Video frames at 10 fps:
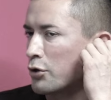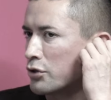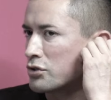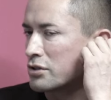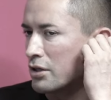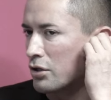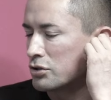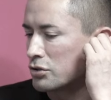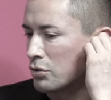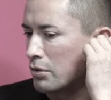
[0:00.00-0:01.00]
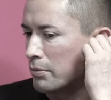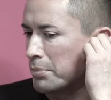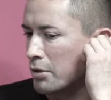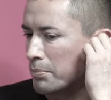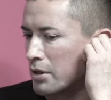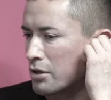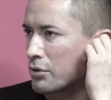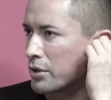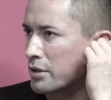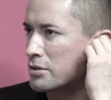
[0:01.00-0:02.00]
heard you say also about being
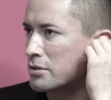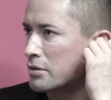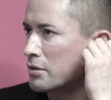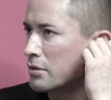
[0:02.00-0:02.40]
curious